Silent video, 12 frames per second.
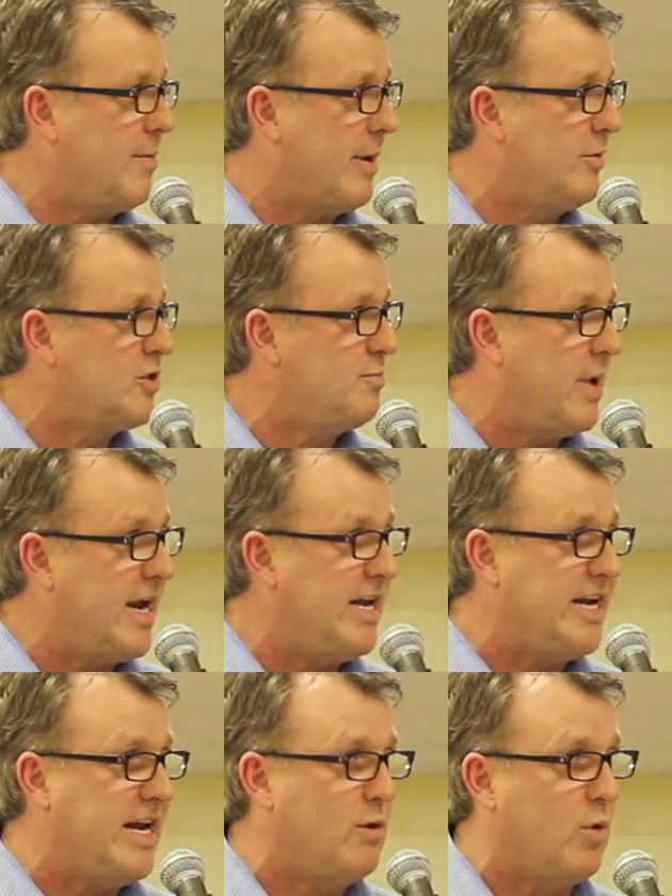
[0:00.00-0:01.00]
members may
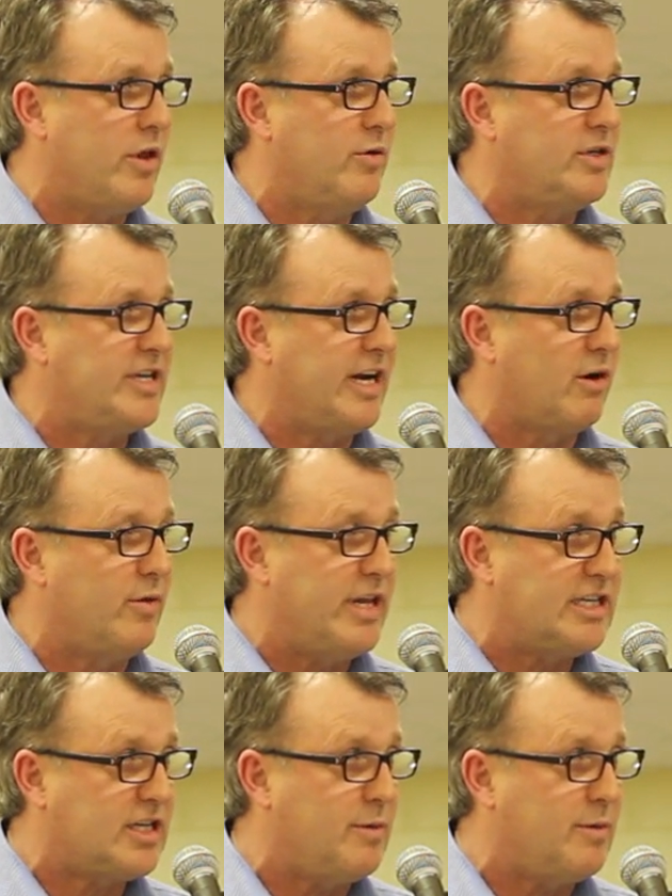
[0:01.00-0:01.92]
need, whether it's here in this